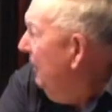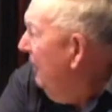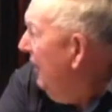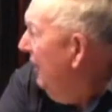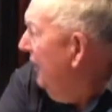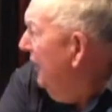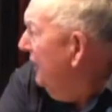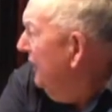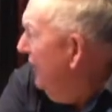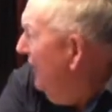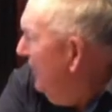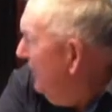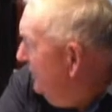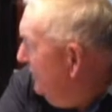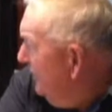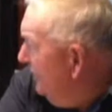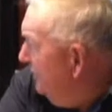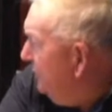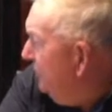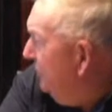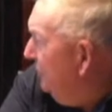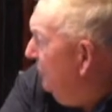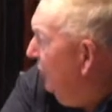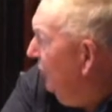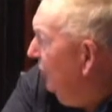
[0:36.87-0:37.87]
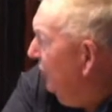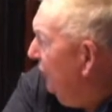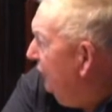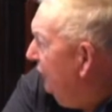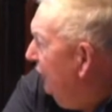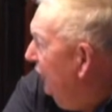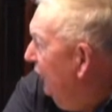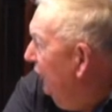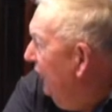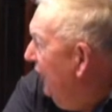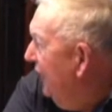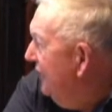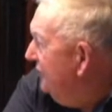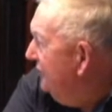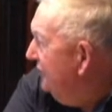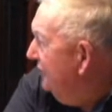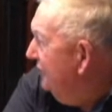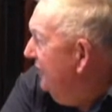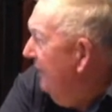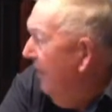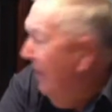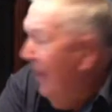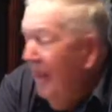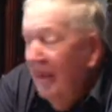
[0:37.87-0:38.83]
and eh, just bulk fertilizer,